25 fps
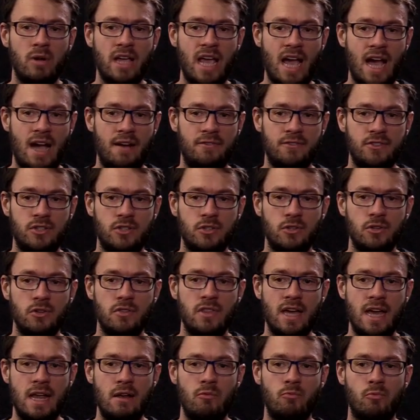we have
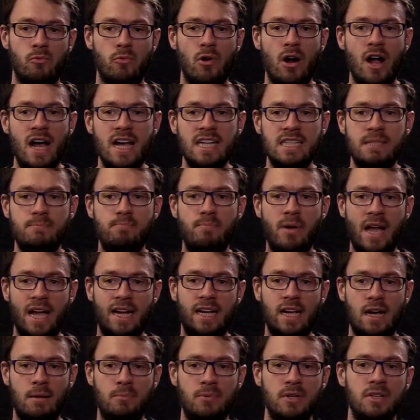to then rise
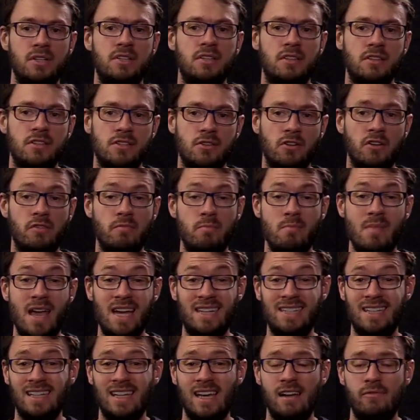back up into the sort of
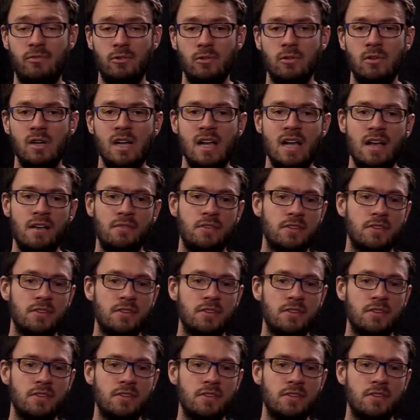meta level,